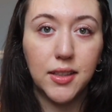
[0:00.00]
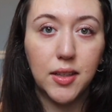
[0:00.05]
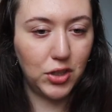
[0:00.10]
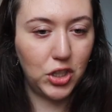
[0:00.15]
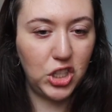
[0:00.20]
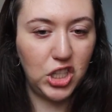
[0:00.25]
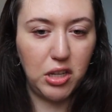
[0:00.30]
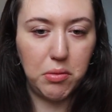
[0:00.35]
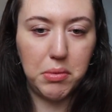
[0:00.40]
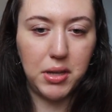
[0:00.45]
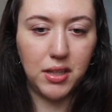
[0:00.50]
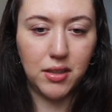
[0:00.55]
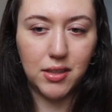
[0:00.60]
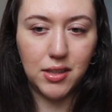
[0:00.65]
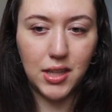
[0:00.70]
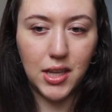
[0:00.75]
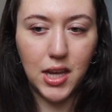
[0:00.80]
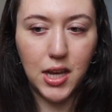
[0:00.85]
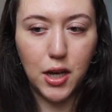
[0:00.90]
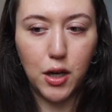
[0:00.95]
She meets
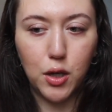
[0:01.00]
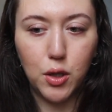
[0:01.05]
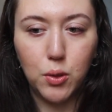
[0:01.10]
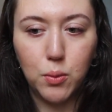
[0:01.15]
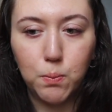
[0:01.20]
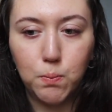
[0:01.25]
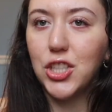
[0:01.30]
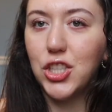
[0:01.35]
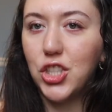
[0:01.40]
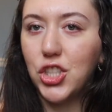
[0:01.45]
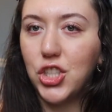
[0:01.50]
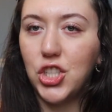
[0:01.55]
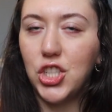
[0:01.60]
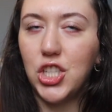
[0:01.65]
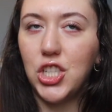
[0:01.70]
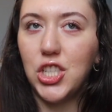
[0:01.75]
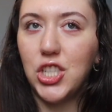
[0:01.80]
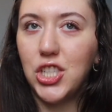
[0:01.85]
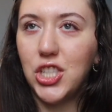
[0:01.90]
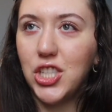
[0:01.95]
Theo.
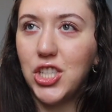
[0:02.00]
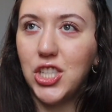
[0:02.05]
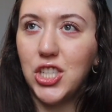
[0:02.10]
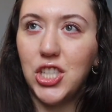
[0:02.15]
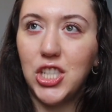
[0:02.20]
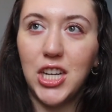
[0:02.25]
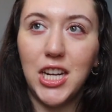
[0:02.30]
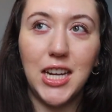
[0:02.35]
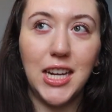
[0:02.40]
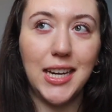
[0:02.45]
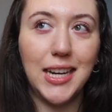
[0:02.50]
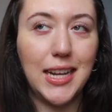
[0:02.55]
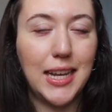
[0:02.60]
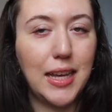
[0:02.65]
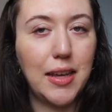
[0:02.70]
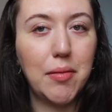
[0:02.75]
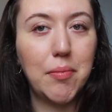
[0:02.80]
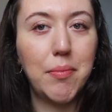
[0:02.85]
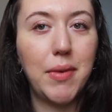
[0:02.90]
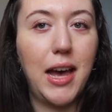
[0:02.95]
She and
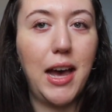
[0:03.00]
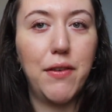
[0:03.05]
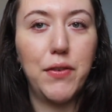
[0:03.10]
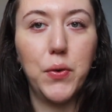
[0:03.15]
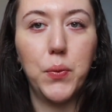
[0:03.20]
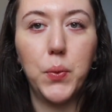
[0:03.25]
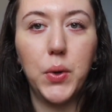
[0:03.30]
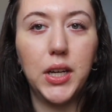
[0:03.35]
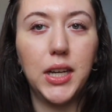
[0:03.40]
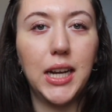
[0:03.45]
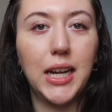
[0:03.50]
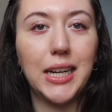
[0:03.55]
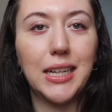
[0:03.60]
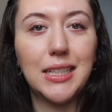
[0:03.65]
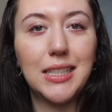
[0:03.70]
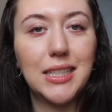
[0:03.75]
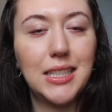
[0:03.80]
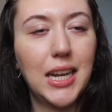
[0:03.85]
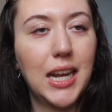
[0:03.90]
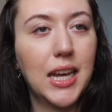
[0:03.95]
him have a one-night
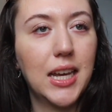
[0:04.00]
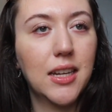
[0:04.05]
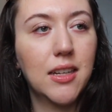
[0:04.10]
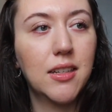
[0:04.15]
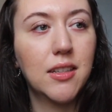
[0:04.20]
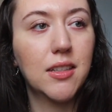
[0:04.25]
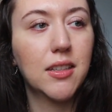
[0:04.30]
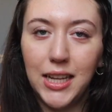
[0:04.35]
stand.